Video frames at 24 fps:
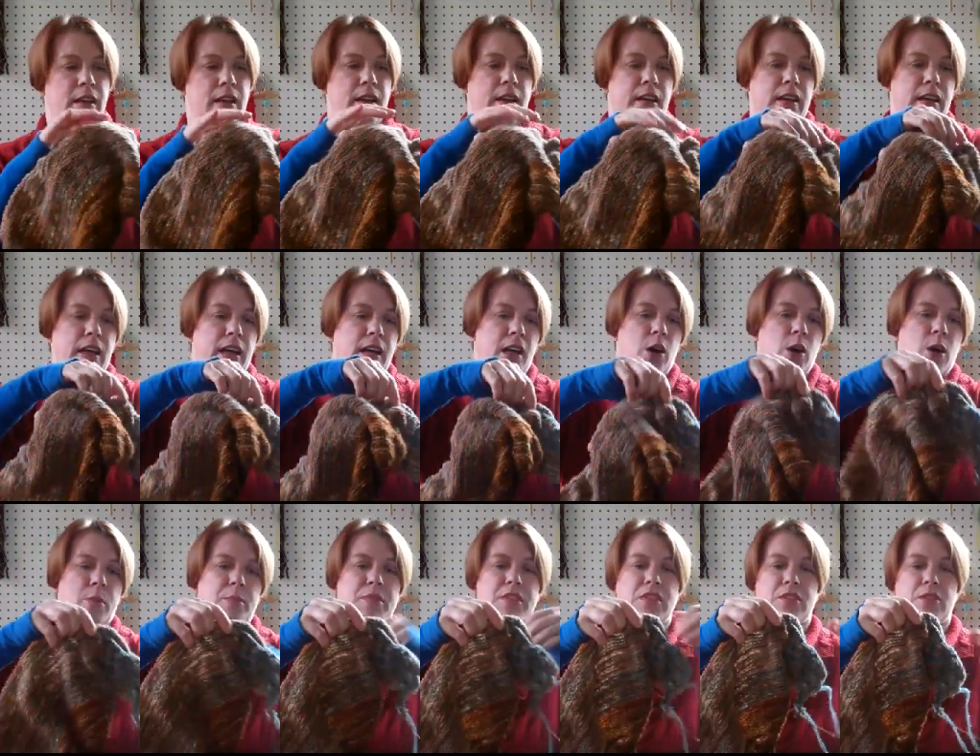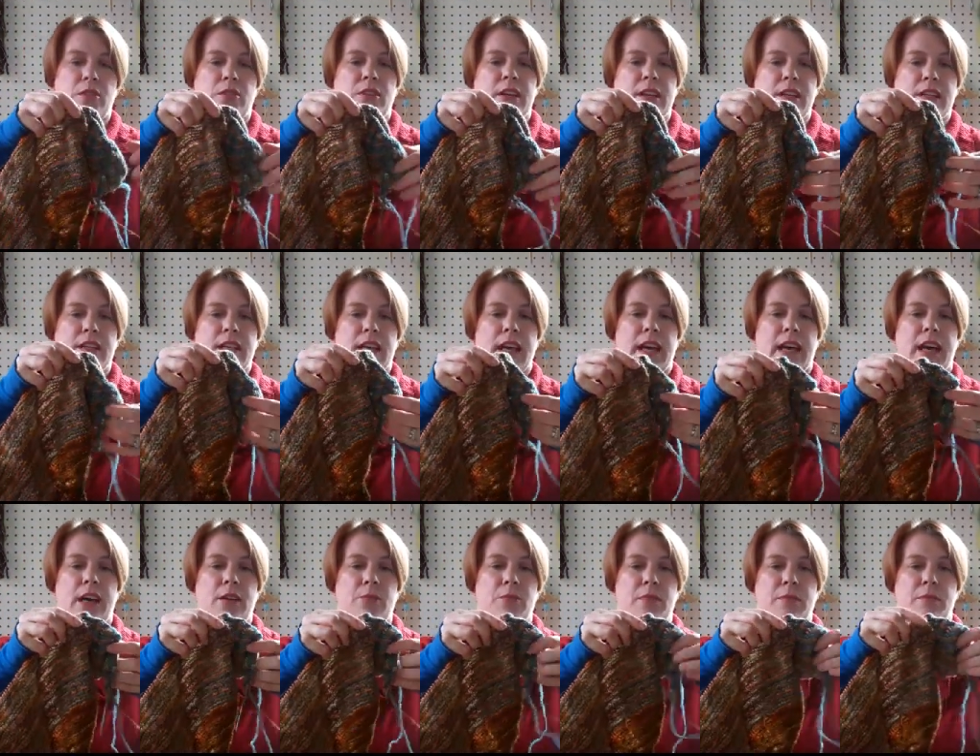And now I'm starting to
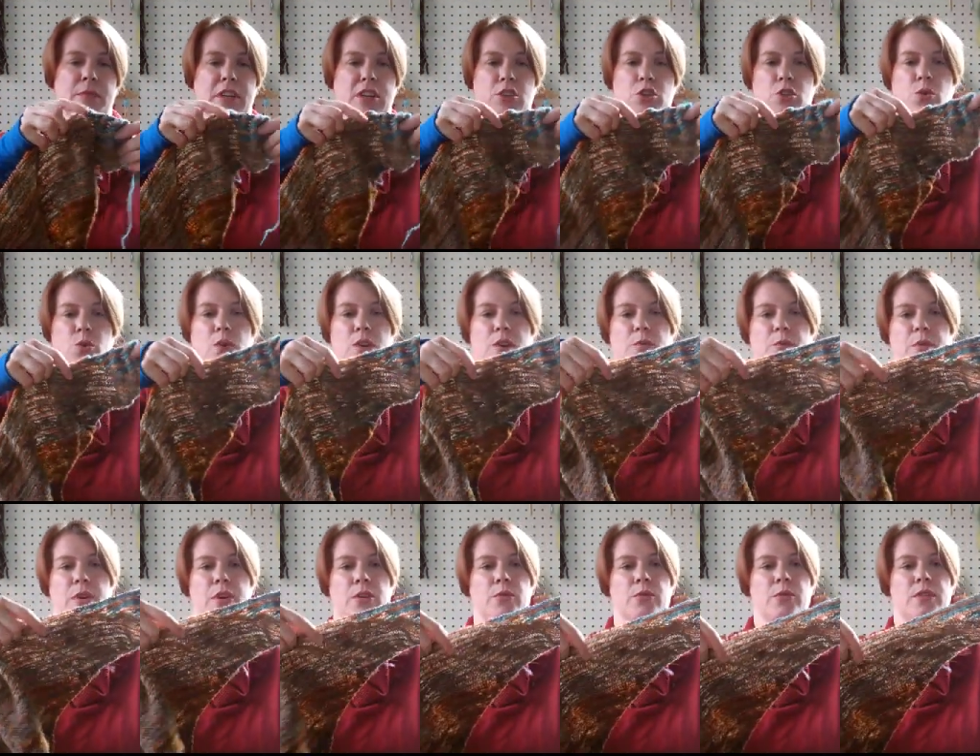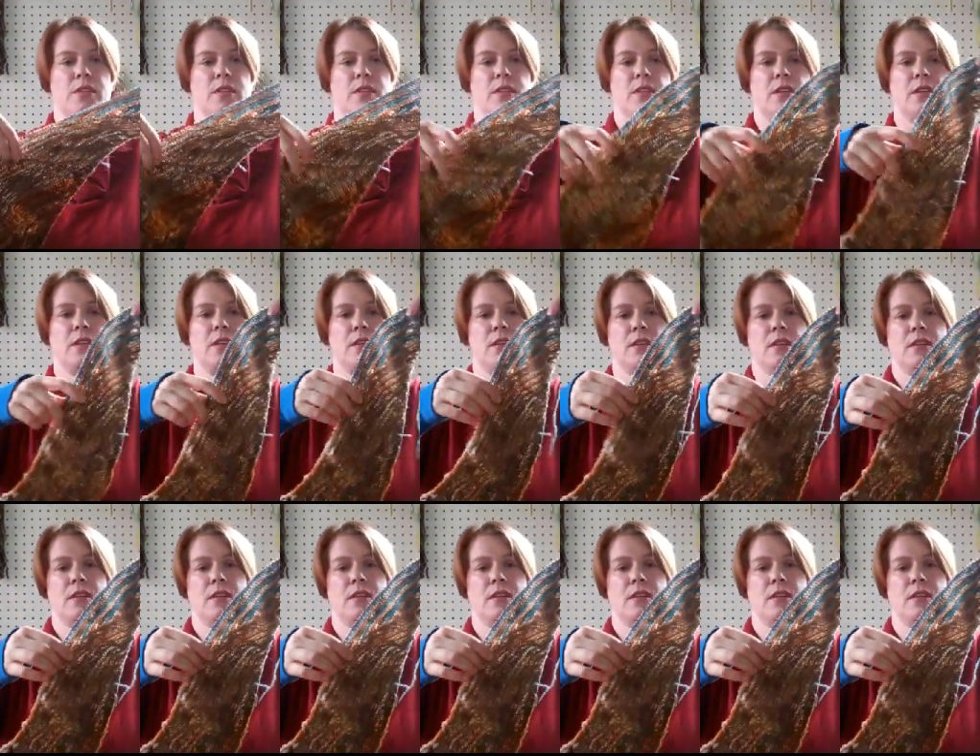add with my short rows